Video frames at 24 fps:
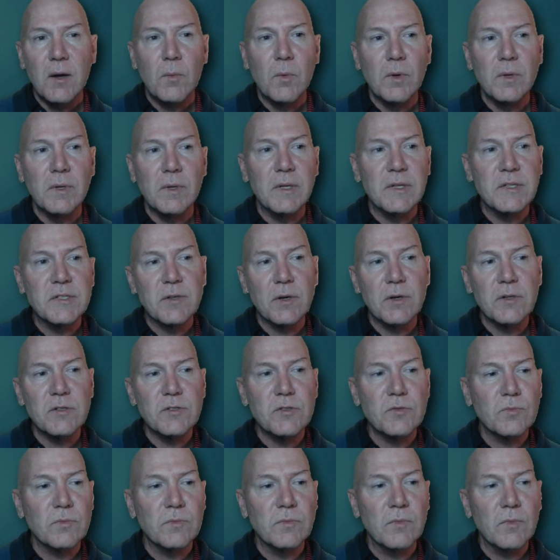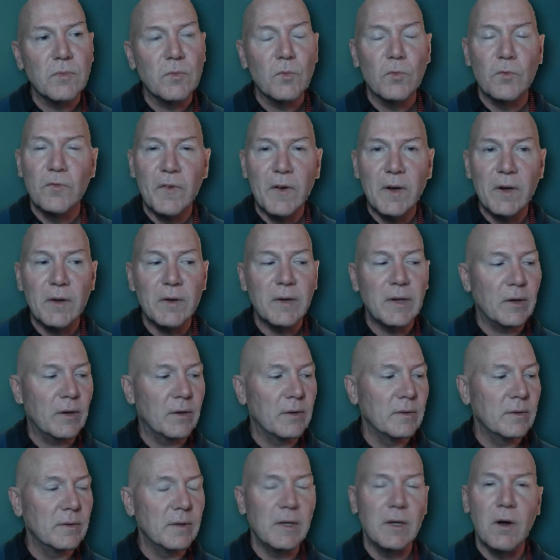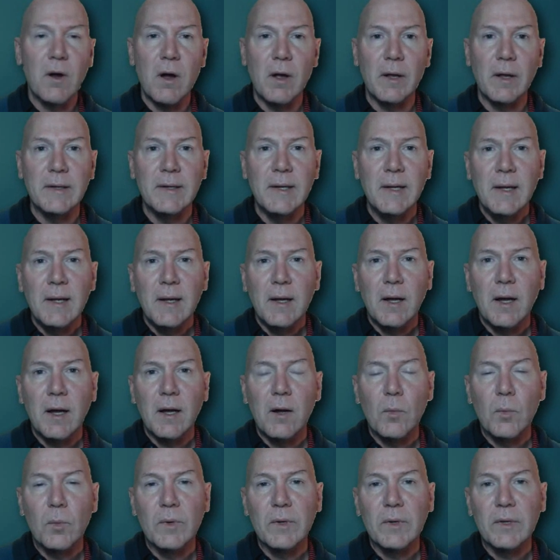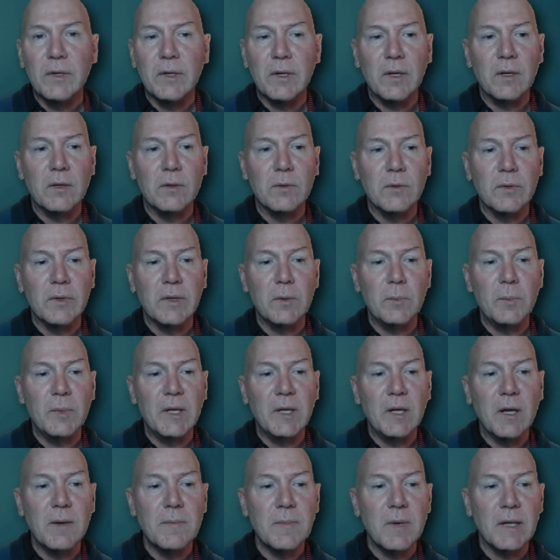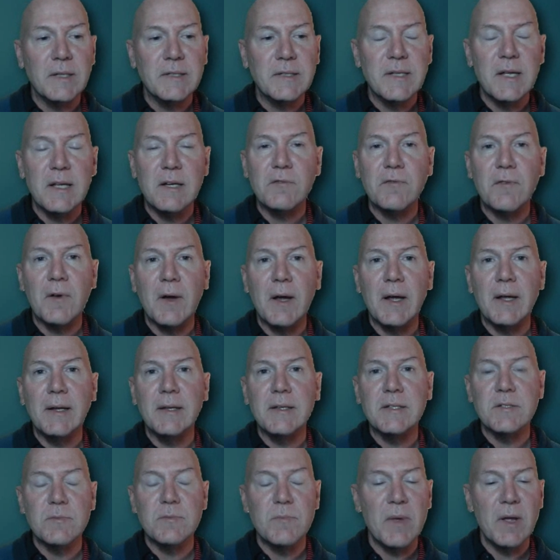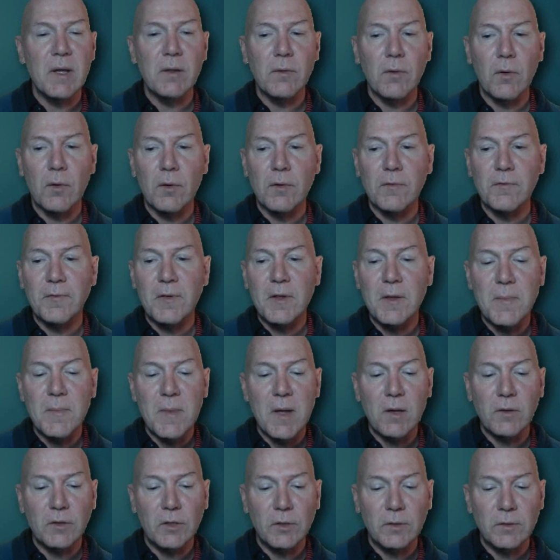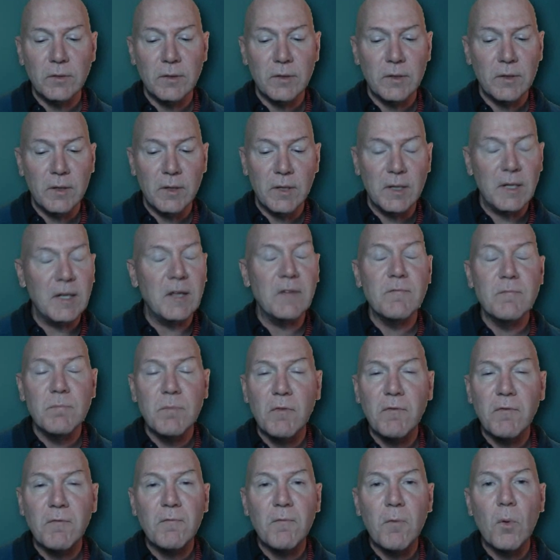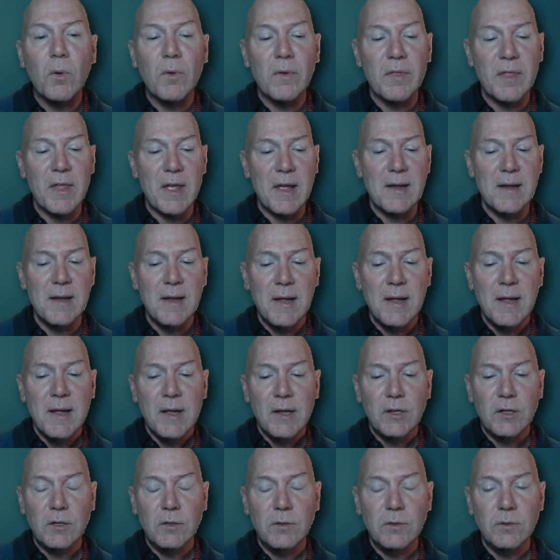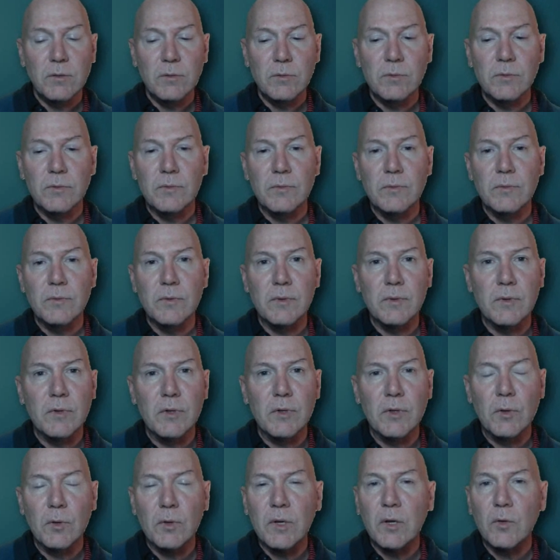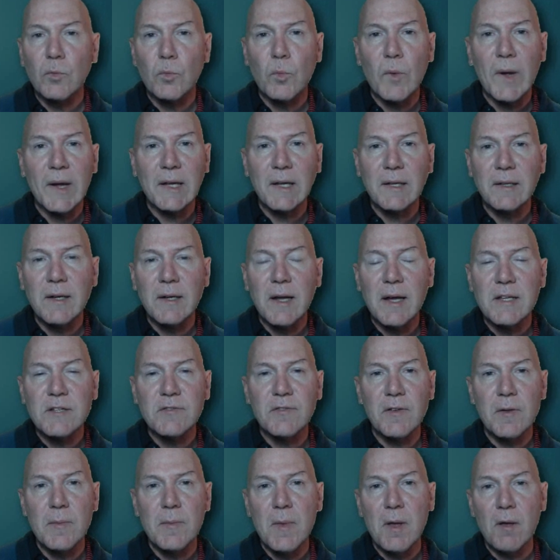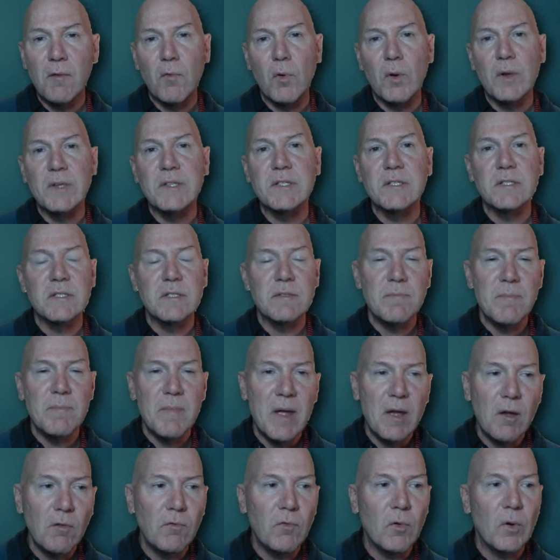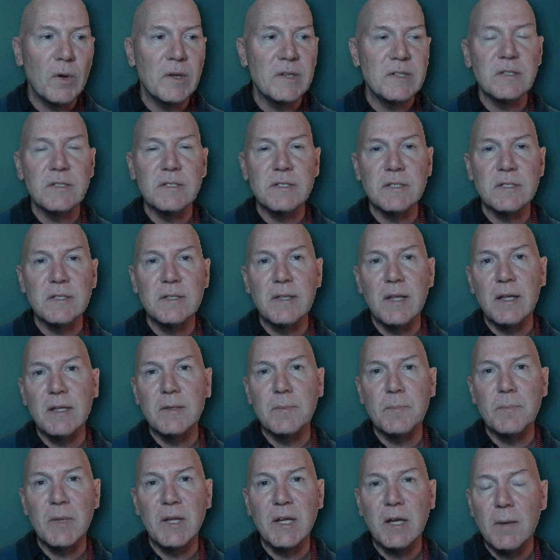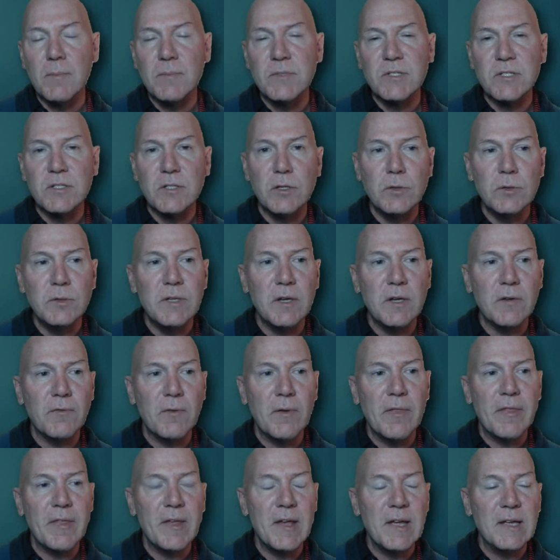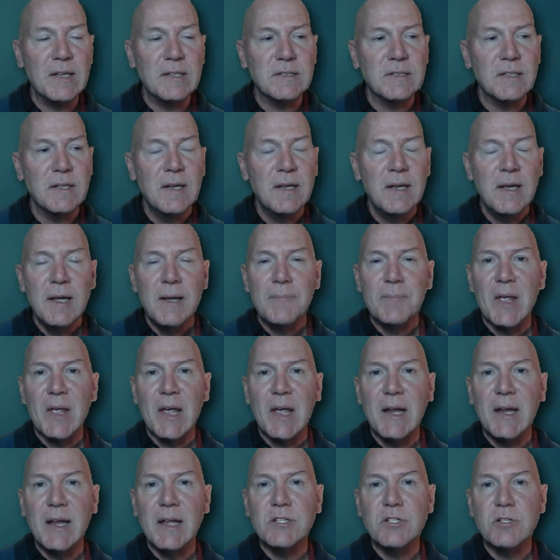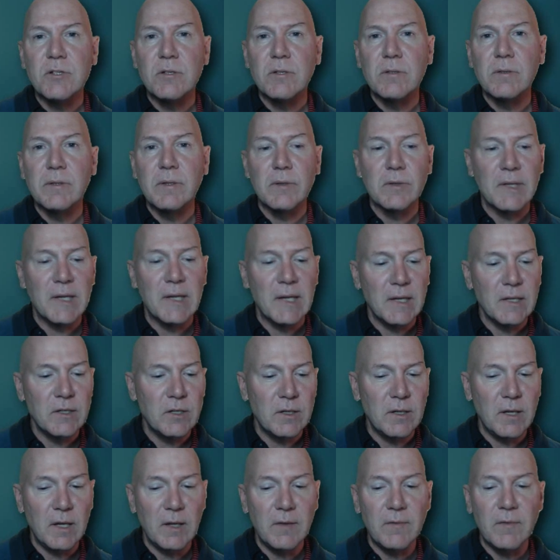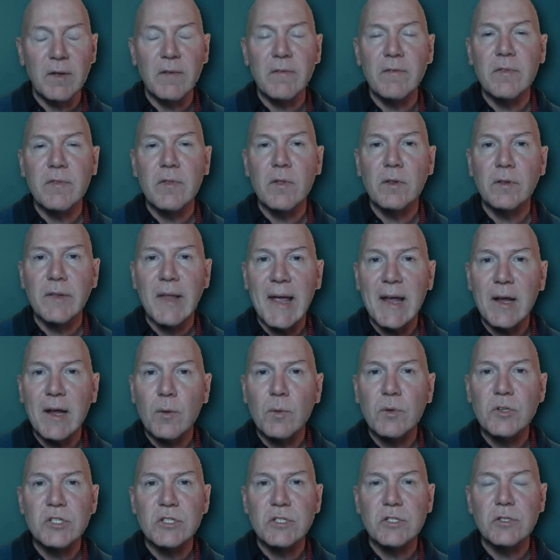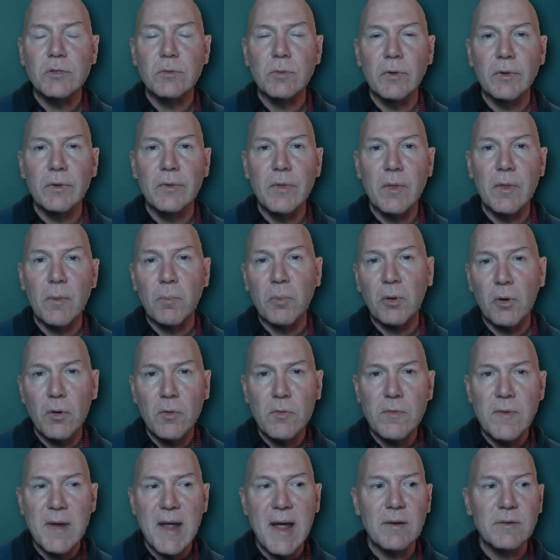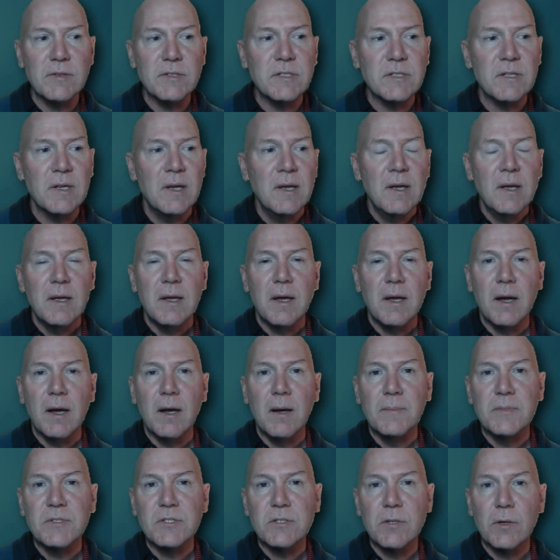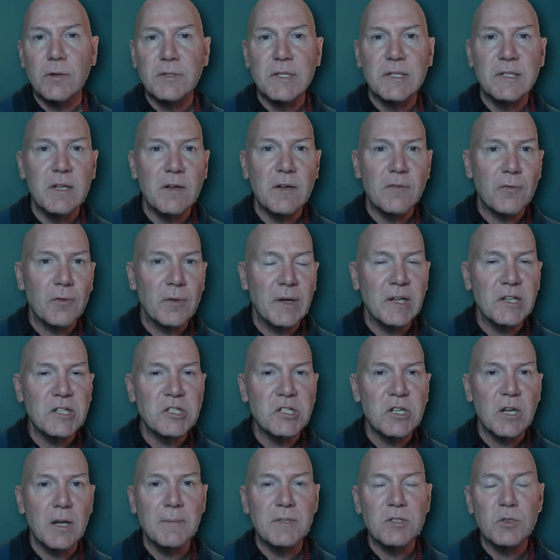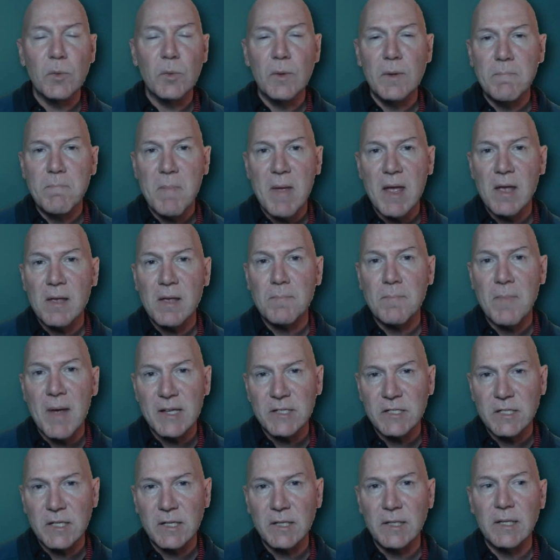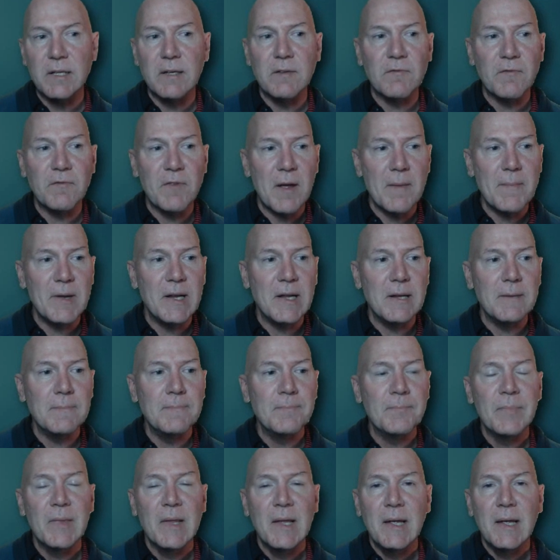Well, it starts very early on, uh, where you know you become identified as a male or a female. You even before then, you you can recognize female voices and male voices, and it becomes two different things. And as you're a little kid, you, even the language that you learn, the pronouns um, start to differentiate between ma masculine and feminine.